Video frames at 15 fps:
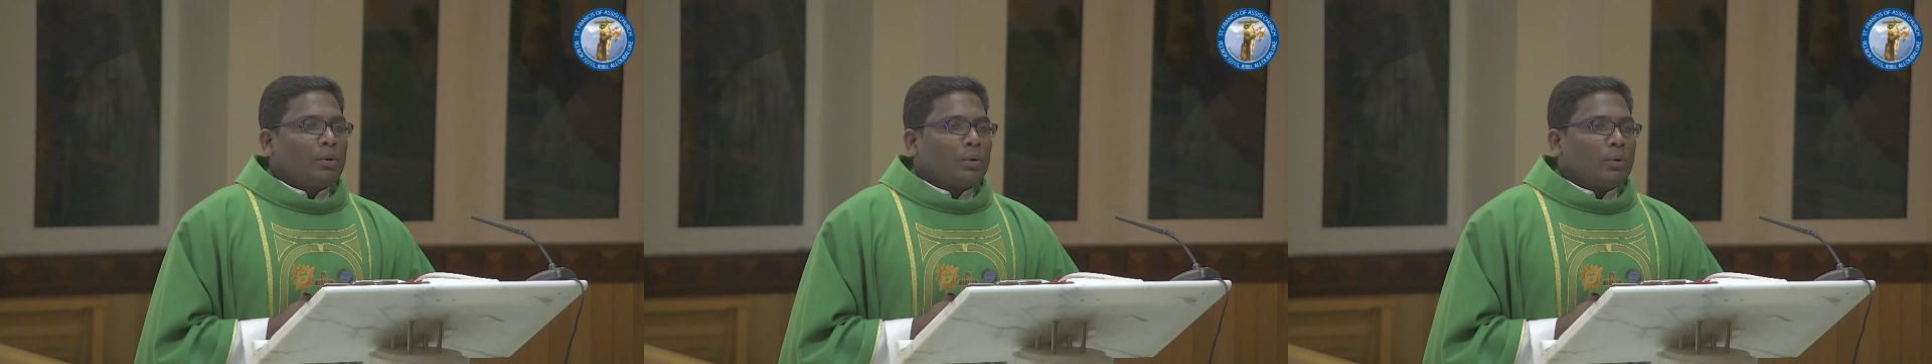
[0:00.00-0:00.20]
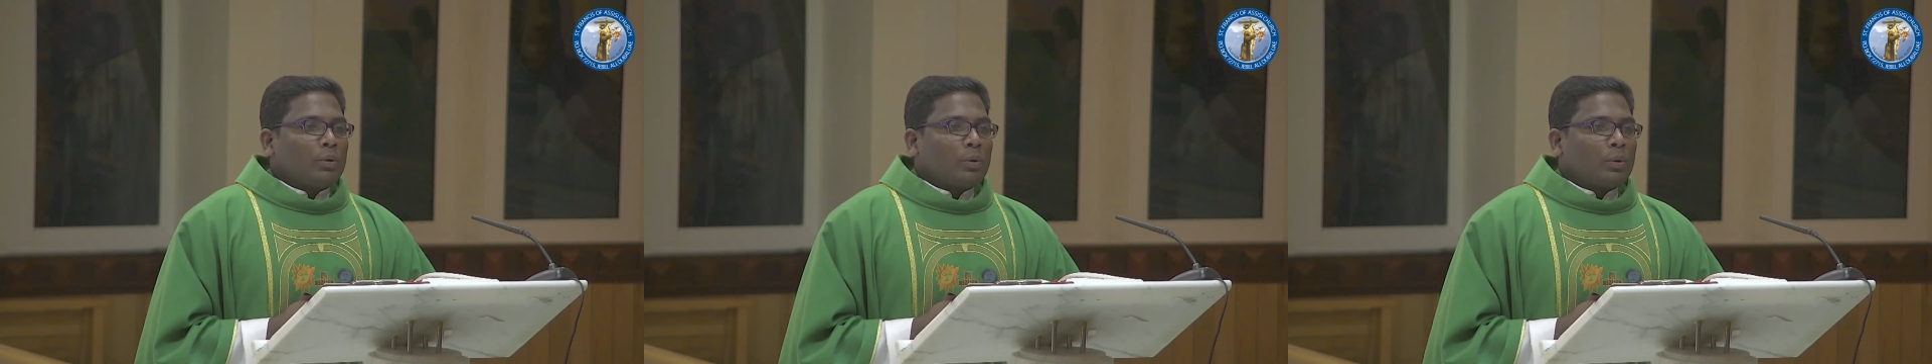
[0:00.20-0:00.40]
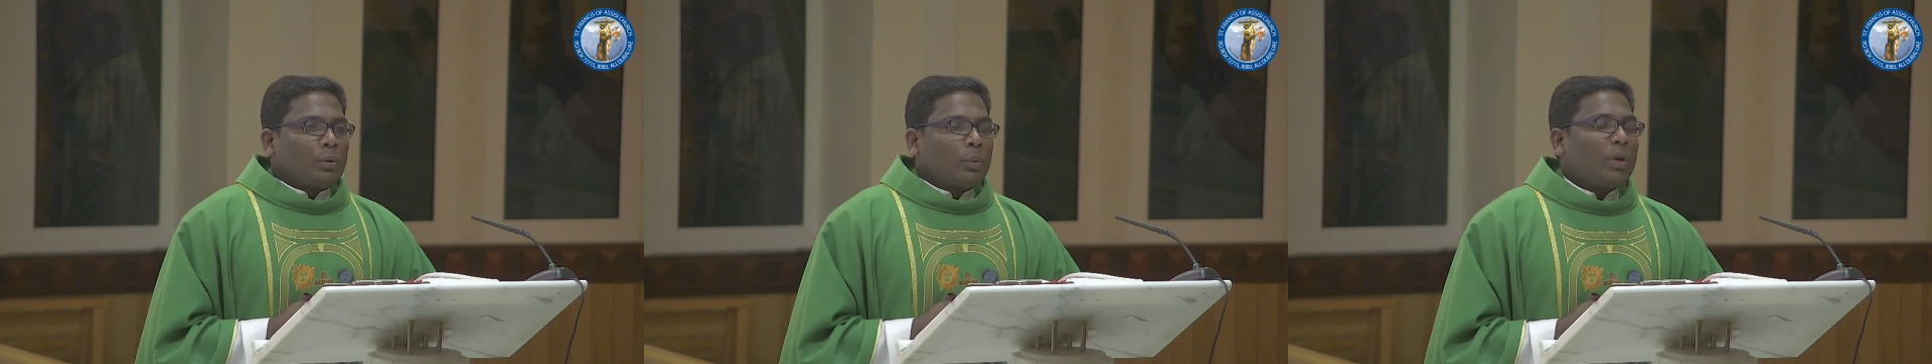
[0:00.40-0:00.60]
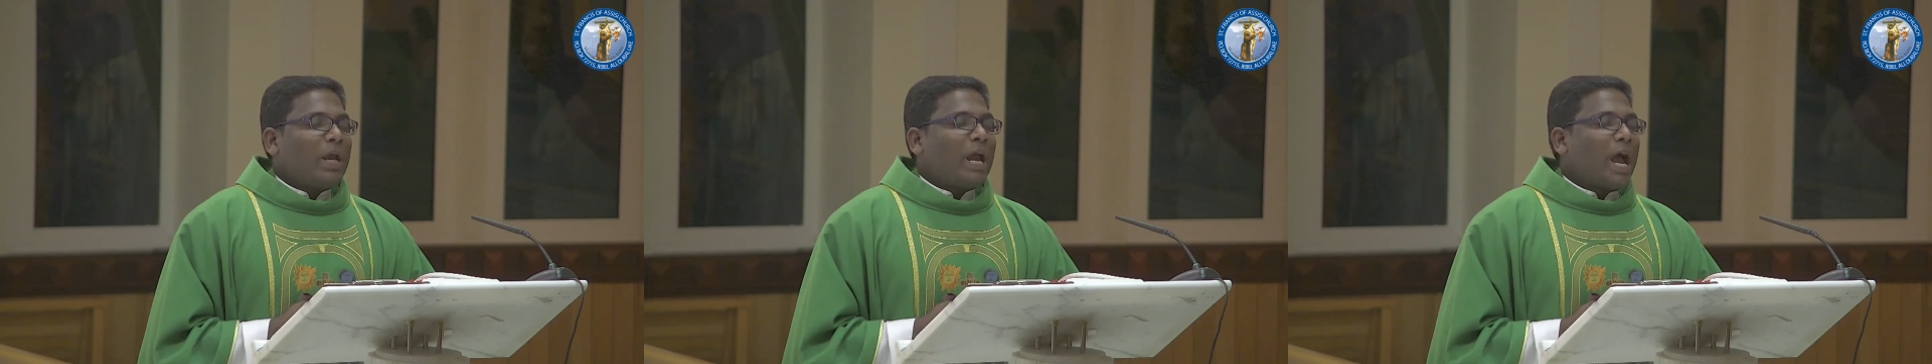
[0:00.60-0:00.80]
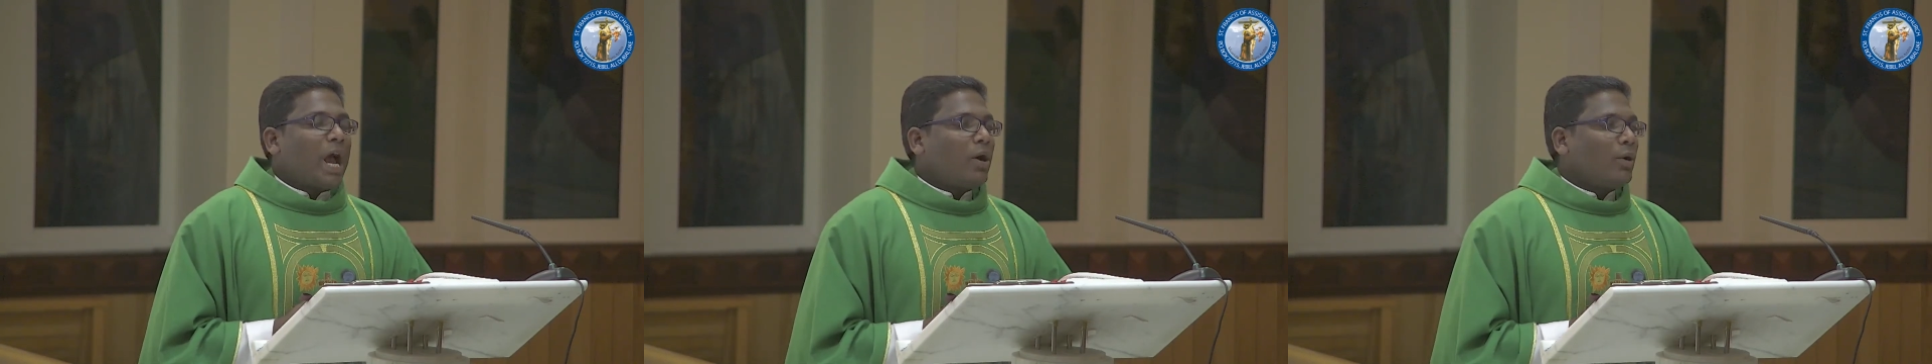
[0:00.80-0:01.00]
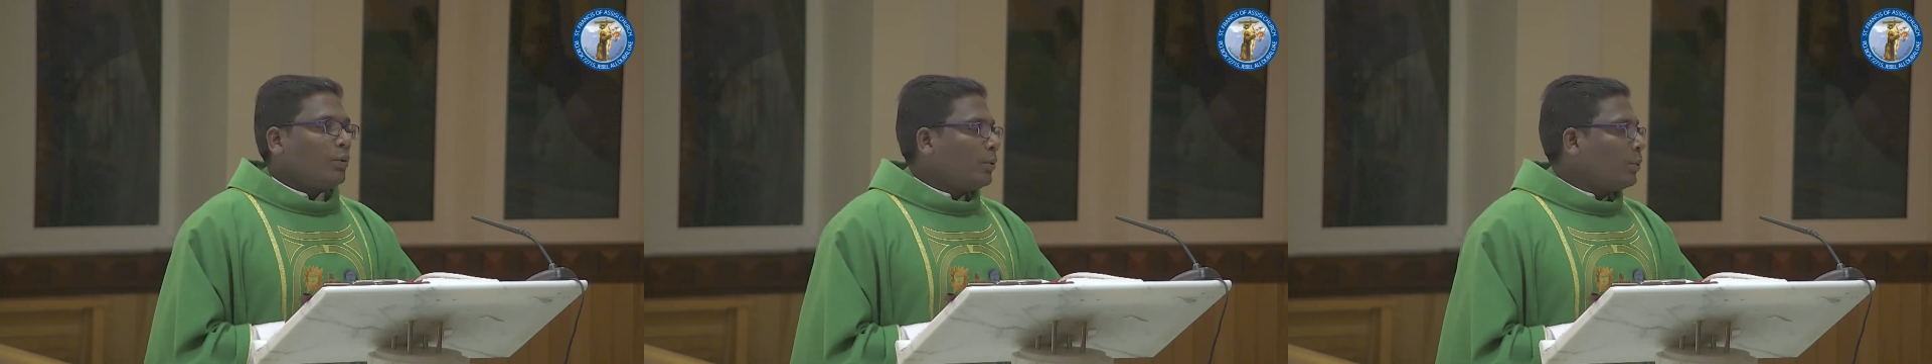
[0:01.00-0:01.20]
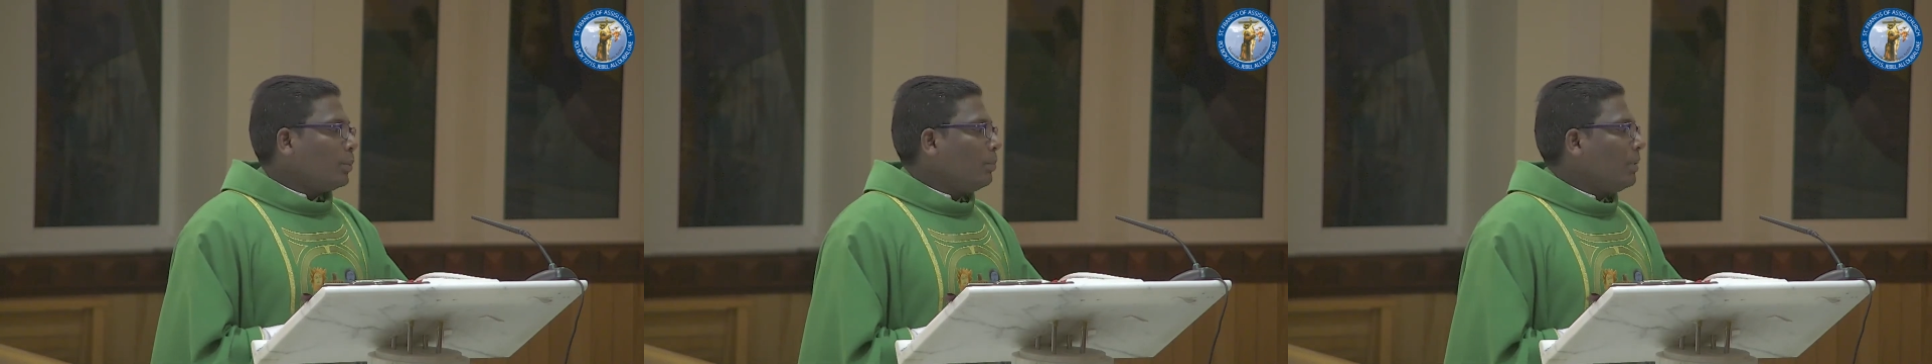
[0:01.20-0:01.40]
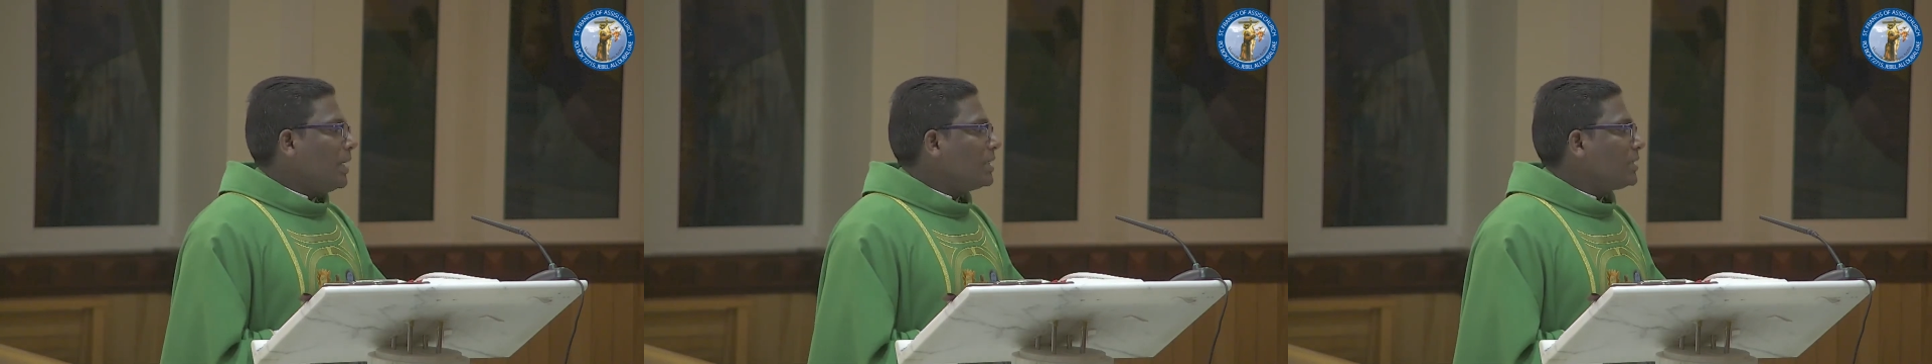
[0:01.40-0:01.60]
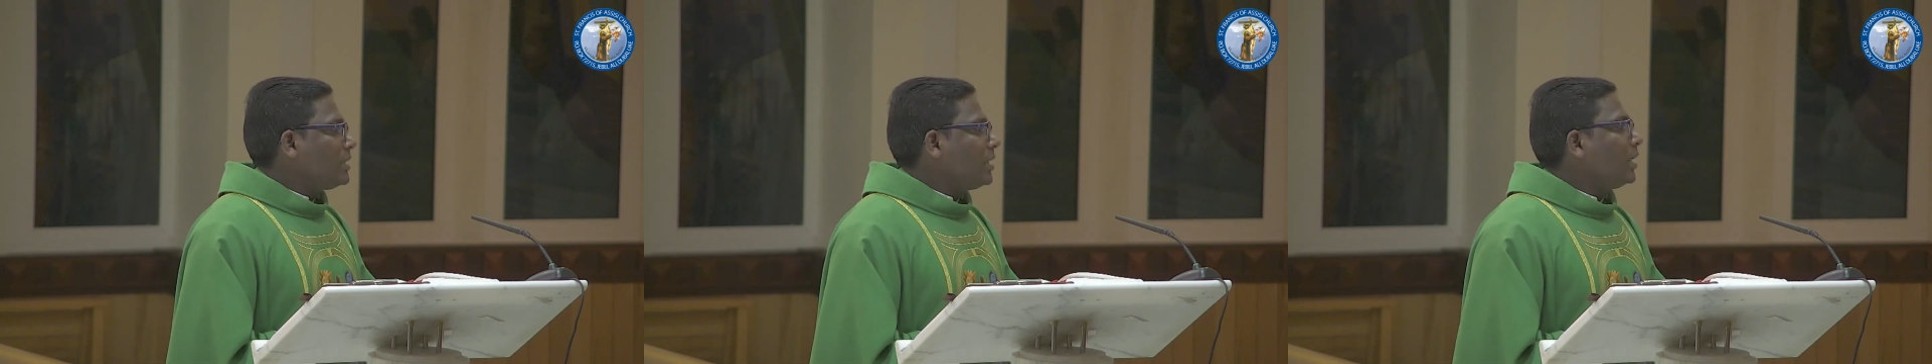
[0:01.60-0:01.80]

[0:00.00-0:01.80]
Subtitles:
we have basic